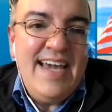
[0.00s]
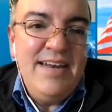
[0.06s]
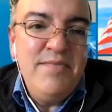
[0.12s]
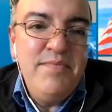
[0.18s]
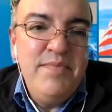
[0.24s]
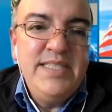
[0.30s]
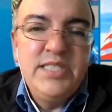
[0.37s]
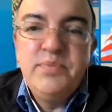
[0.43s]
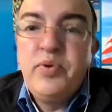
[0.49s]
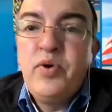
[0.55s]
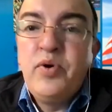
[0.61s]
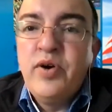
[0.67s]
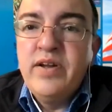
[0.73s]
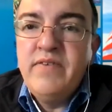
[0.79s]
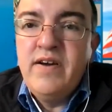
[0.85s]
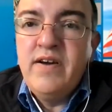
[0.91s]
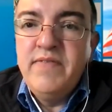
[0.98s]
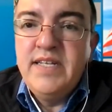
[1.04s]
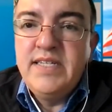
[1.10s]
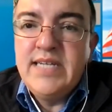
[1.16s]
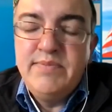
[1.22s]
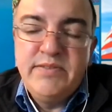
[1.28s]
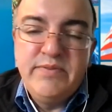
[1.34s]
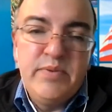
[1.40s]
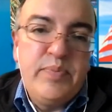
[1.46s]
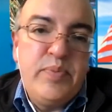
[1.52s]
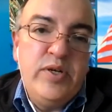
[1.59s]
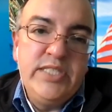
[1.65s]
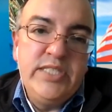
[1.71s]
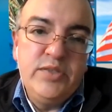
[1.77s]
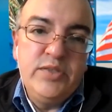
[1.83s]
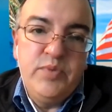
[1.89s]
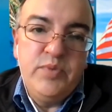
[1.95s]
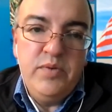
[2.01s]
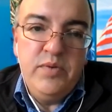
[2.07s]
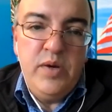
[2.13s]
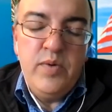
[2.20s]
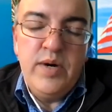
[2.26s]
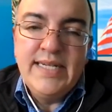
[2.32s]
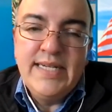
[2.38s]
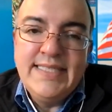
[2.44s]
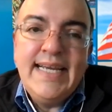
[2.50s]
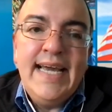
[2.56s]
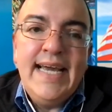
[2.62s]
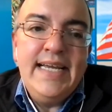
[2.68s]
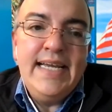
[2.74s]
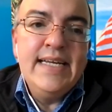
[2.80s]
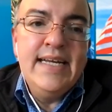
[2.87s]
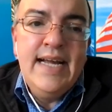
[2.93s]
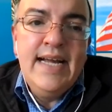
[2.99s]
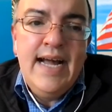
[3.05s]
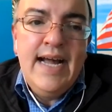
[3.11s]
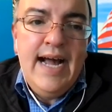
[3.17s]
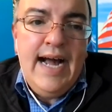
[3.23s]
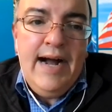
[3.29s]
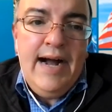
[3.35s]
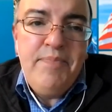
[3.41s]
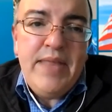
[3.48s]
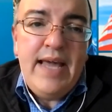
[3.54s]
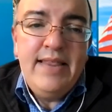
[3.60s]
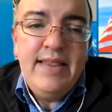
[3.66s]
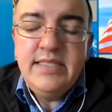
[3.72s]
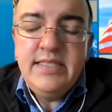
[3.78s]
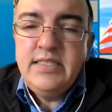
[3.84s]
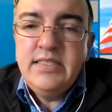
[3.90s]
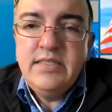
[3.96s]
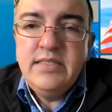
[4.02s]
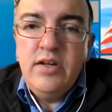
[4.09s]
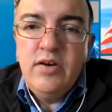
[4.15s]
and be supportive of the types of approaches we want to take. And this is,